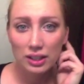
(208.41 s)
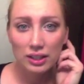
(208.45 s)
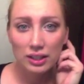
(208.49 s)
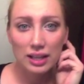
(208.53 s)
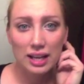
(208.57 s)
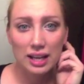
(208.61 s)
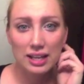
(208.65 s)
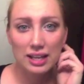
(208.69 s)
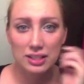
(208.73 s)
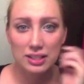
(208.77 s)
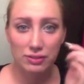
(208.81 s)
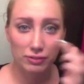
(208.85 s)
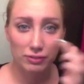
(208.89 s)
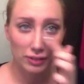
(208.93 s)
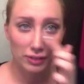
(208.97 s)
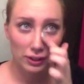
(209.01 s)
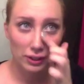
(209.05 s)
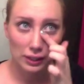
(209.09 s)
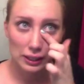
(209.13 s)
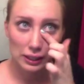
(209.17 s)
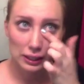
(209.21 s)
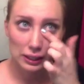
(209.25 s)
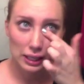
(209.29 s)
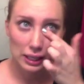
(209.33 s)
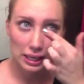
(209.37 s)
And it's
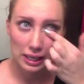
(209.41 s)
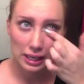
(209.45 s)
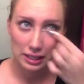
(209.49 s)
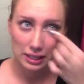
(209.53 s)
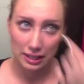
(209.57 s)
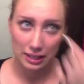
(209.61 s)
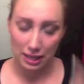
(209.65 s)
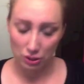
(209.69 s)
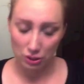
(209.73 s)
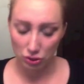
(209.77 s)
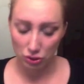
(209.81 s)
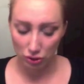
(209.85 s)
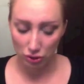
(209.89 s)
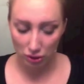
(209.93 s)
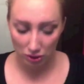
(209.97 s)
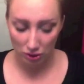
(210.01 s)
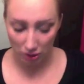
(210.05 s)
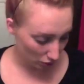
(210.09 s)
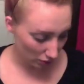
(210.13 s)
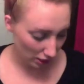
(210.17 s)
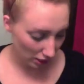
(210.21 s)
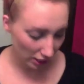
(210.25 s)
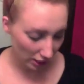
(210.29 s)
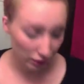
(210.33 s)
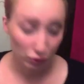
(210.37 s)
very light and natural.
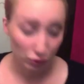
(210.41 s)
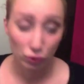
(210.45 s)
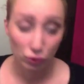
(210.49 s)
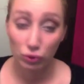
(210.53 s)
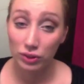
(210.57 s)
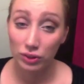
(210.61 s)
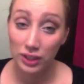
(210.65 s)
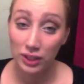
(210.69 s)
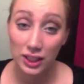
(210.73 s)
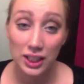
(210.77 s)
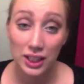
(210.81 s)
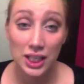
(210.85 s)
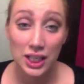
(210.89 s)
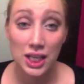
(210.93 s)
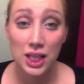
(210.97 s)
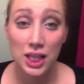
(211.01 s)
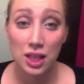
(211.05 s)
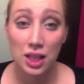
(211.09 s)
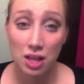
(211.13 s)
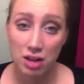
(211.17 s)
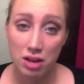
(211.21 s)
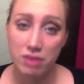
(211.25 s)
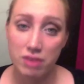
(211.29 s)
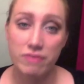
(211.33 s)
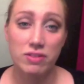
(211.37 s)
I really
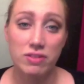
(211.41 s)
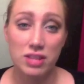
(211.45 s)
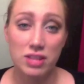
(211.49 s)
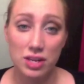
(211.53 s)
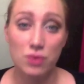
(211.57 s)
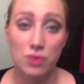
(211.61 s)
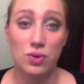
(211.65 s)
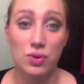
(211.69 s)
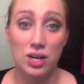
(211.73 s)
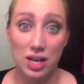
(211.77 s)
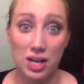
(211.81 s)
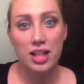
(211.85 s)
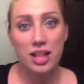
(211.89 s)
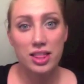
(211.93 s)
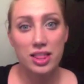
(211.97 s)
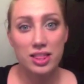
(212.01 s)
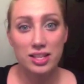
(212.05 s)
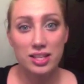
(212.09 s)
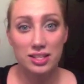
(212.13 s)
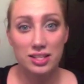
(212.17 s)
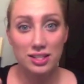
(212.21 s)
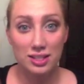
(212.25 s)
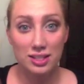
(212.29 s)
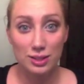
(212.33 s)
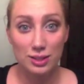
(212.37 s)
love liquid eye.
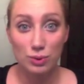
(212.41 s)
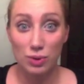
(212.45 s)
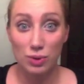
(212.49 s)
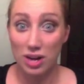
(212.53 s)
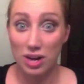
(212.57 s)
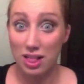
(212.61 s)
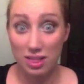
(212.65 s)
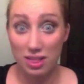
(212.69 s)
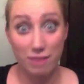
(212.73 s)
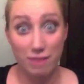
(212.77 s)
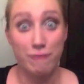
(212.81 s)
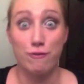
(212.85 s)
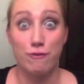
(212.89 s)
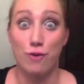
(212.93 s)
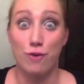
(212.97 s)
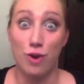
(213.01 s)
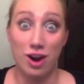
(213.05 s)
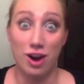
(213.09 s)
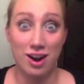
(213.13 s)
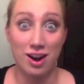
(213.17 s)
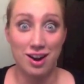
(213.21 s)
This is what I live for.